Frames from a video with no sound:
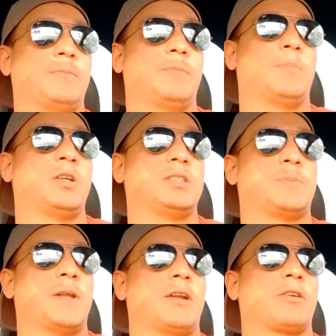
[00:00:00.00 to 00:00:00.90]
Money
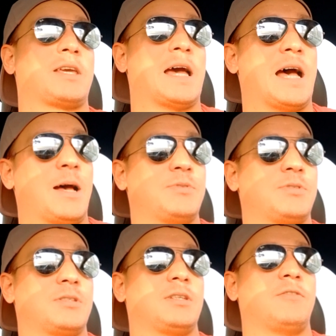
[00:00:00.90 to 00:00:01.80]
spent on
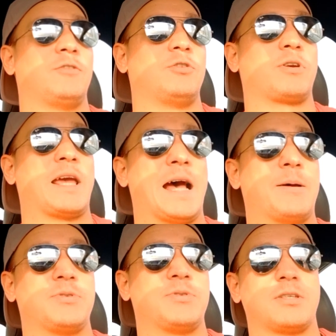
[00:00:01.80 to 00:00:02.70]
cabs, even though
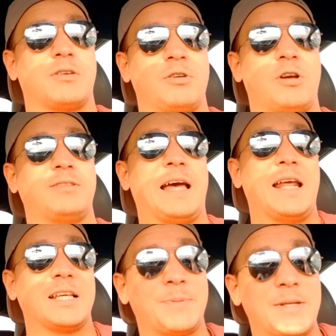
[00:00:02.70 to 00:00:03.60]
cabs are not that
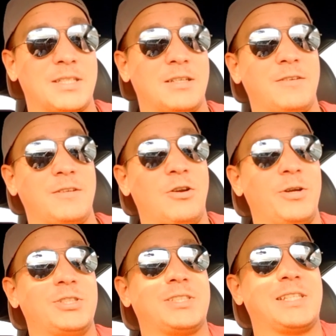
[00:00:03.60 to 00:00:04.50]
expensive,
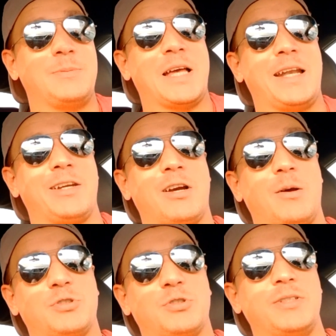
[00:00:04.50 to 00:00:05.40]
it just keeps adding
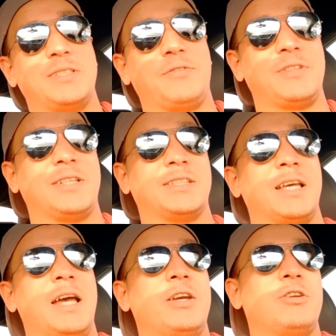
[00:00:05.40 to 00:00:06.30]
up. So it's definitely is.
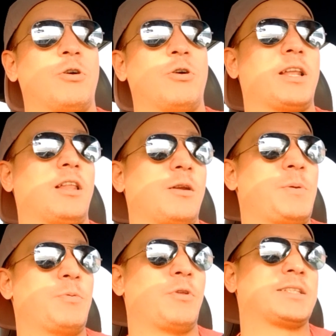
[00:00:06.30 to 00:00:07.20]
I get a lot of
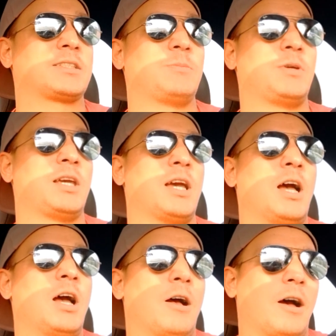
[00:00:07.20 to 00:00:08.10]
people asking me,
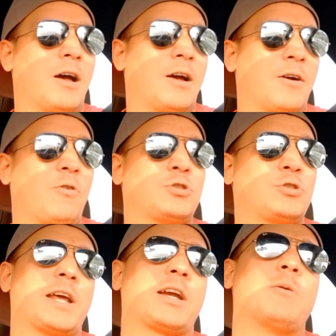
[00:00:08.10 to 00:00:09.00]

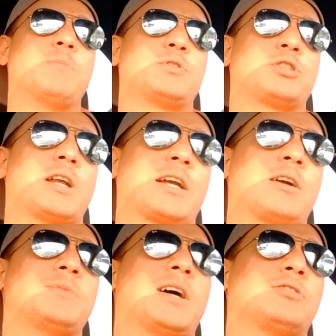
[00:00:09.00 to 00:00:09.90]
should I
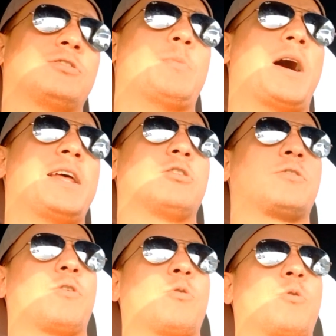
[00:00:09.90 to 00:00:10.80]
come down to Dubai and look
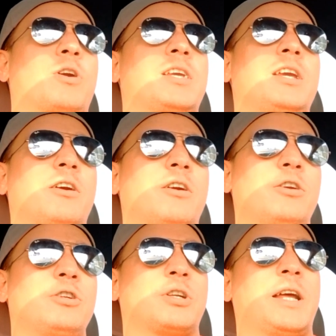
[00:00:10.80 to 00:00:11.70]
for work
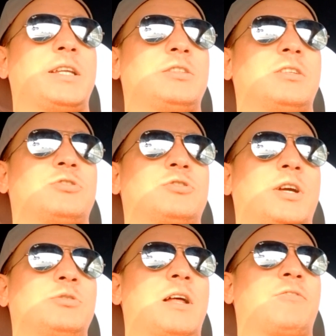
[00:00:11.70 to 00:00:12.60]
here? Should I
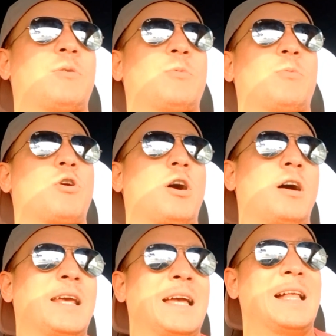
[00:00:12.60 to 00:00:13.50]
do that from abroad?